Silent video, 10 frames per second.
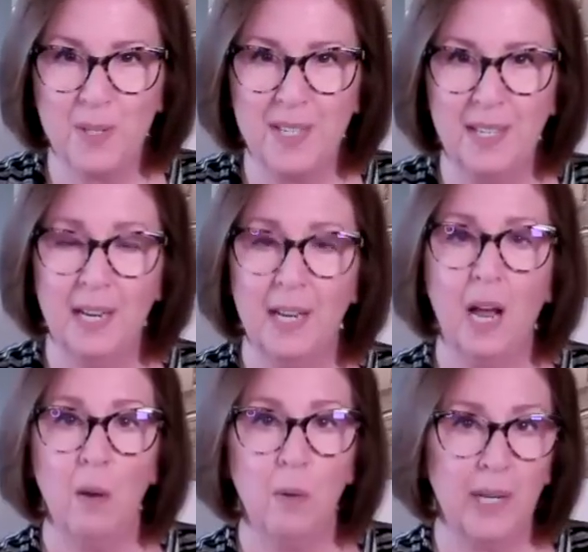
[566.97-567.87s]
sitting and
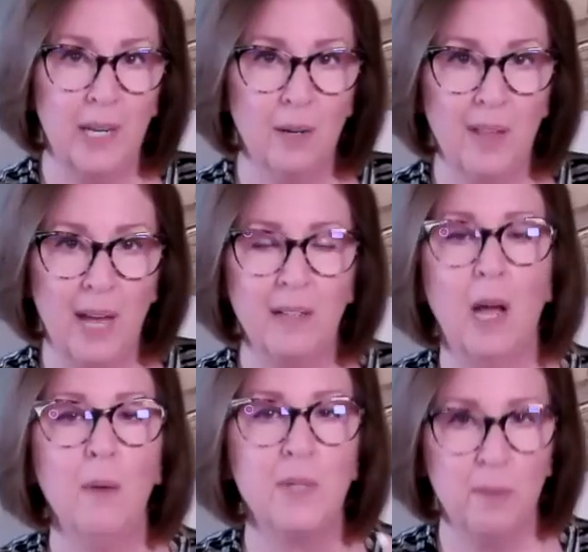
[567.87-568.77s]
I were to hear that and
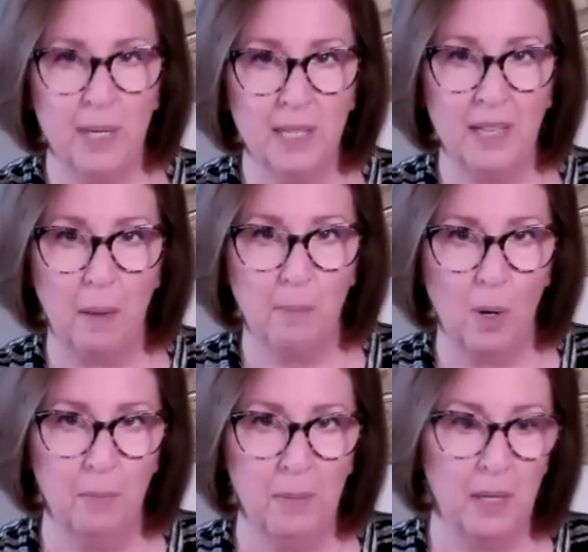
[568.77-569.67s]
I was to be in that
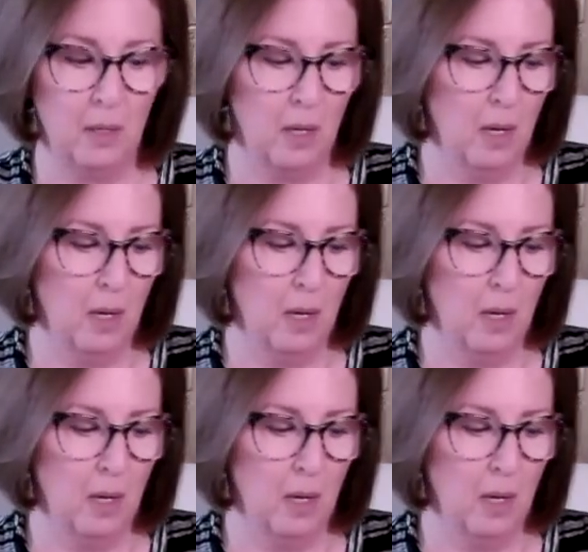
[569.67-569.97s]
moment